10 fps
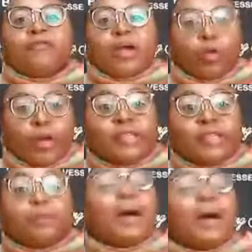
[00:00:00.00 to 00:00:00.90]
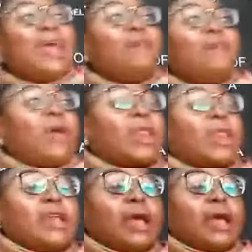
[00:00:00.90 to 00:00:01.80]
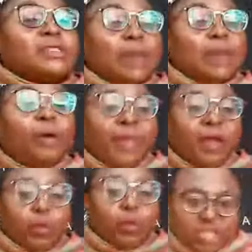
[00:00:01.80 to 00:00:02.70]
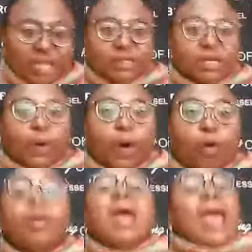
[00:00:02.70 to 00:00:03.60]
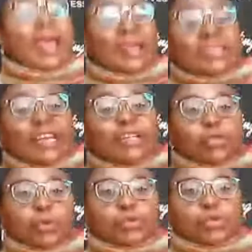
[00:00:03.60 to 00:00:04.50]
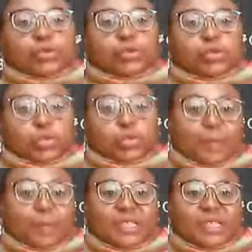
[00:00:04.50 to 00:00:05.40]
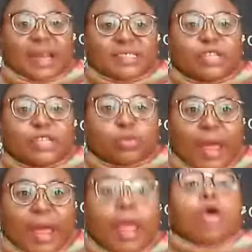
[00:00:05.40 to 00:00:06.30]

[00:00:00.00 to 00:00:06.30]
violated by a very someone that we trust in our home. And I said to that person, and I said to her,